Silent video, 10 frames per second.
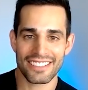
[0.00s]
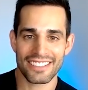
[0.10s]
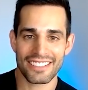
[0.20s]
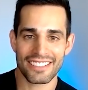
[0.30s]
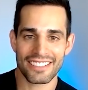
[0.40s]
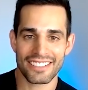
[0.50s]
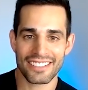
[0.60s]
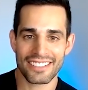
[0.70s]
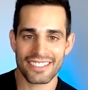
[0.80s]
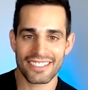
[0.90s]

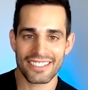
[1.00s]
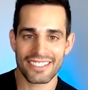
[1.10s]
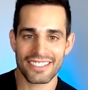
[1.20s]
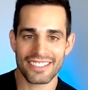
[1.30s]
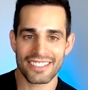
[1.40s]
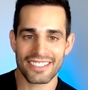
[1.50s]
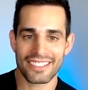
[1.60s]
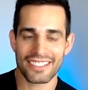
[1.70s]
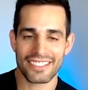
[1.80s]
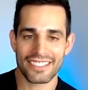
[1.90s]

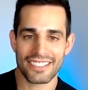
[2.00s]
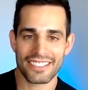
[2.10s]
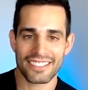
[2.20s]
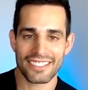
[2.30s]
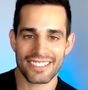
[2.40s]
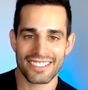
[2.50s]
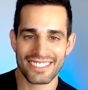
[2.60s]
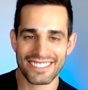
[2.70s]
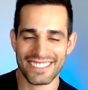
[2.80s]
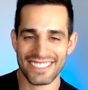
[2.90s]

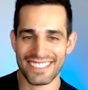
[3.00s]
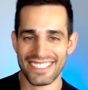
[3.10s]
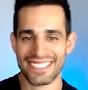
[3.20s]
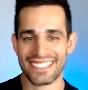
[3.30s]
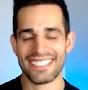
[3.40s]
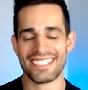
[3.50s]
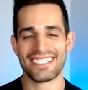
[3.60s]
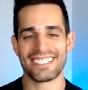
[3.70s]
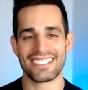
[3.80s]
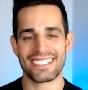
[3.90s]

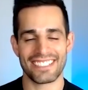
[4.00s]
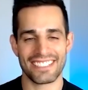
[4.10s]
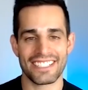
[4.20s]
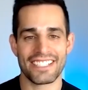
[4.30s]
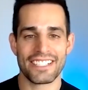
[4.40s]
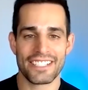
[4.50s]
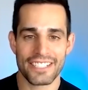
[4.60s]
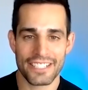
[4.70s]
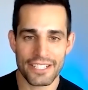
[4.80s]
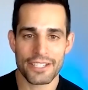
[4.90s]

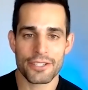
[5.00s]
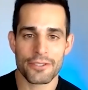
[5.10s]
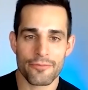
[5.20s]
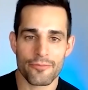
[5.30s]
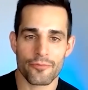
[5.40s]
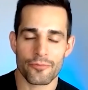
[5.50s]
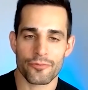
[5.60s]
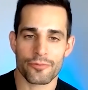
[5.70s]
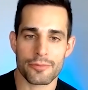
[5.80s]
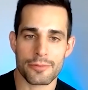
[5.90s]

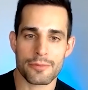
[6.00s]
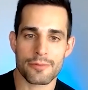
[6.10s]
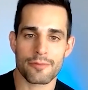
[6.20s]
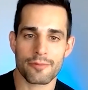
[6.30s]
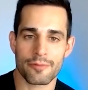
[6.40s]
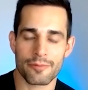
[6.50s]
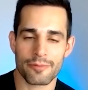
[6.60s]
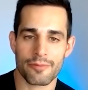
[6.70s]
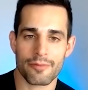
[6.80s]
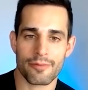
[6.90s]

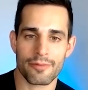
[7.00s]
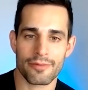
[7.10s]
The person shown says nothing.